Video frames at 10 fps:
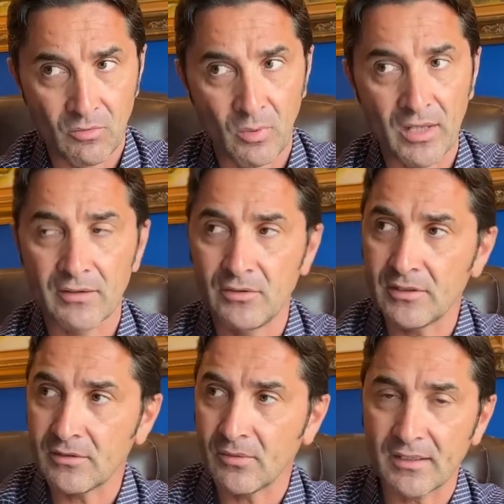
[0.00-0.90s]
Well,
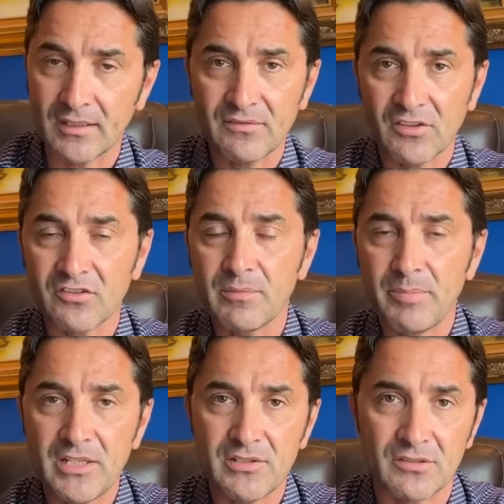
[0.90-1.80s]
you didn't want to give us the
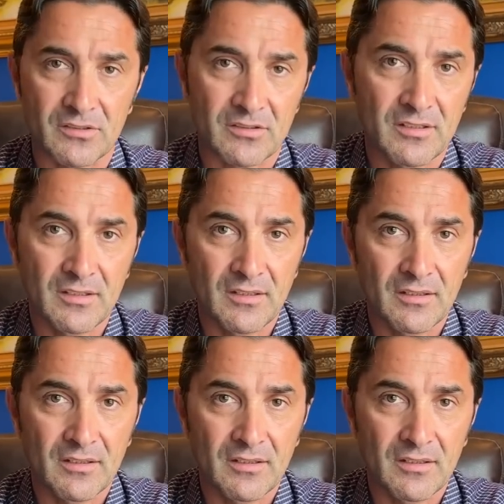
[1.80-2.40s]
Patriots.